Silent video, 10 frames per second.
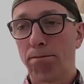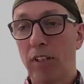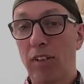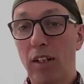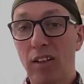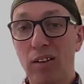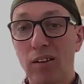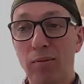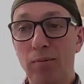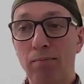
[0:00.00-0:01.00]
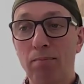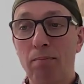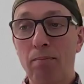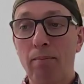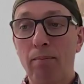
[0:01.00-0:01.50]
sticks,
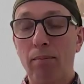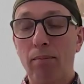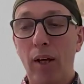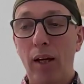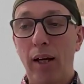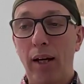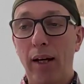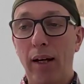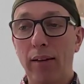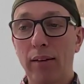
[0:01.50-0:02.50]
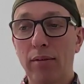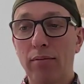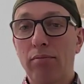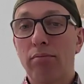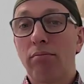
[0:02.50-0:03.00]
and
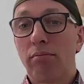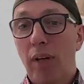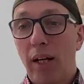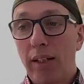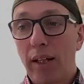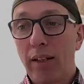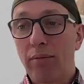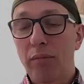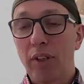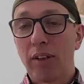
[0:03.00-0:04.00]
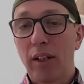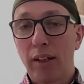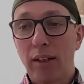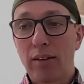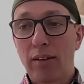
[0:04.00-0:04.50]
I get it. It can
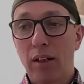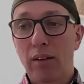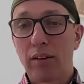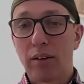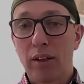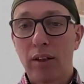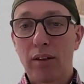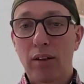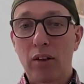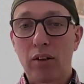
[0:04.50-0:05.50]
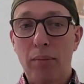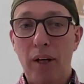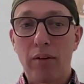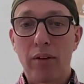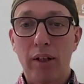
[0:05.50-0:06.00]
get stuck in a dog's
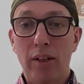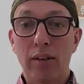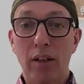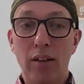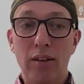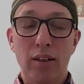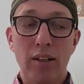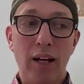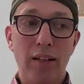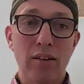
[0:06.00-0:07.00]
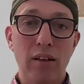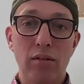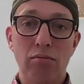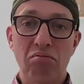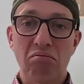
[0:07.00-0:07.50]
mouth, and it does, and it has
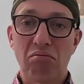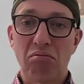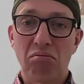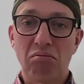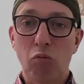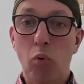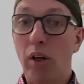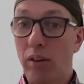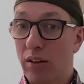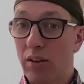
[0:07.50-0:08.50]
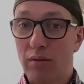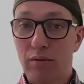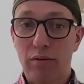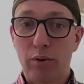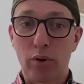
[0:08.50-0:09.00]
done once
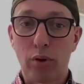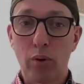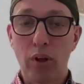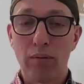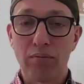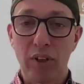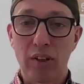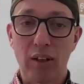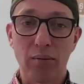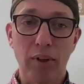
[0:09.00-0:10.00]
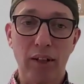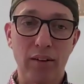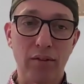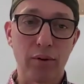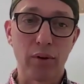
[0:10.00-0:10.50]
for Cola. It's
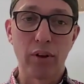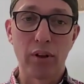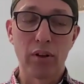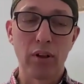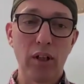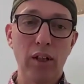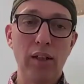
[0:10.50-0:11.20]
unpleasant for her,